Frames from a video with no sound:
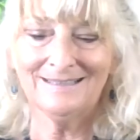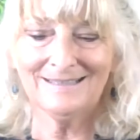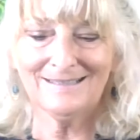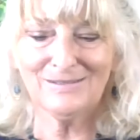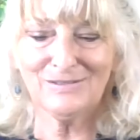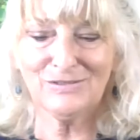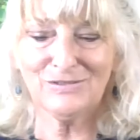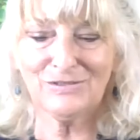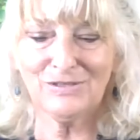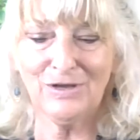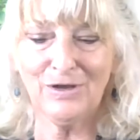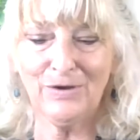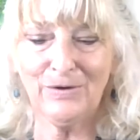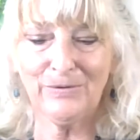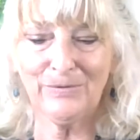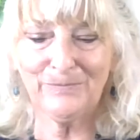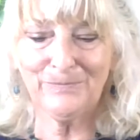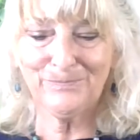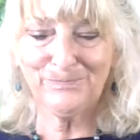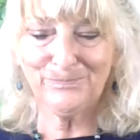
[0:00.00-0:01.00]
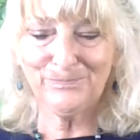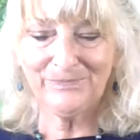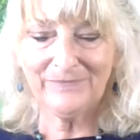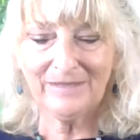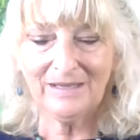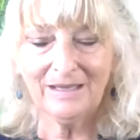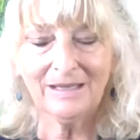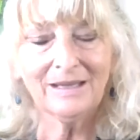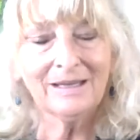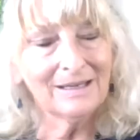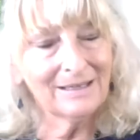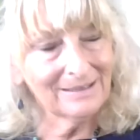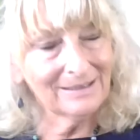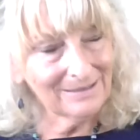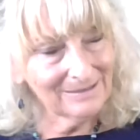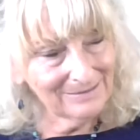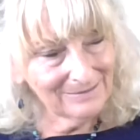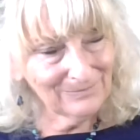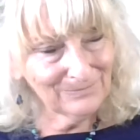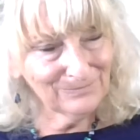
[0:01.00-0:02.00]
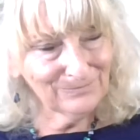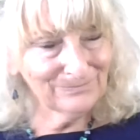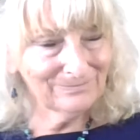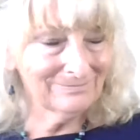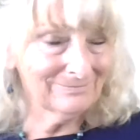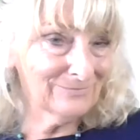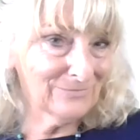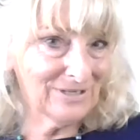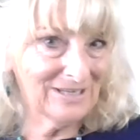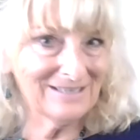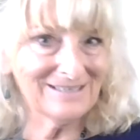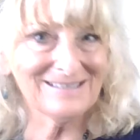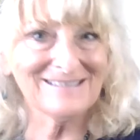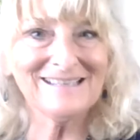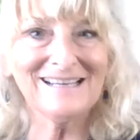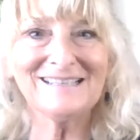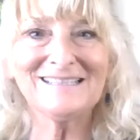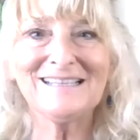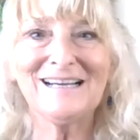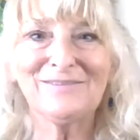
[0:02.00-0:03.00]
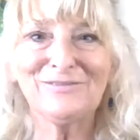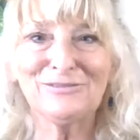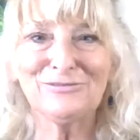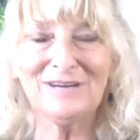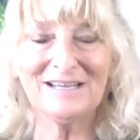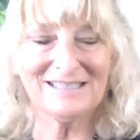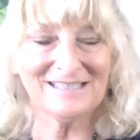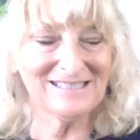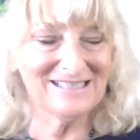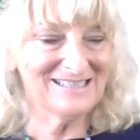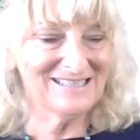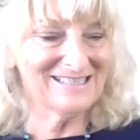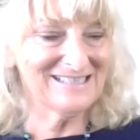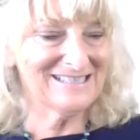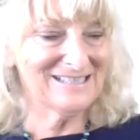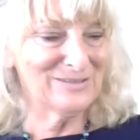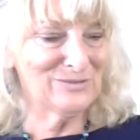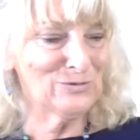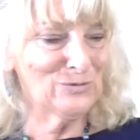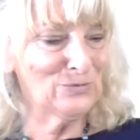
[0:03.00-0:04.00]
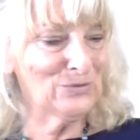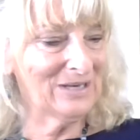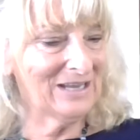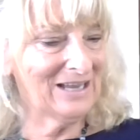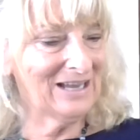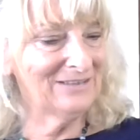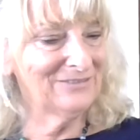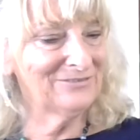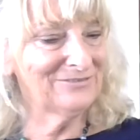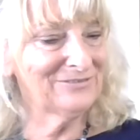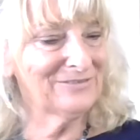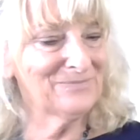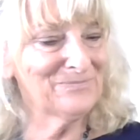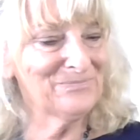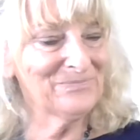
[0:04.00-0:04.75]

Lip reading: So, where does that have a resonance in your life?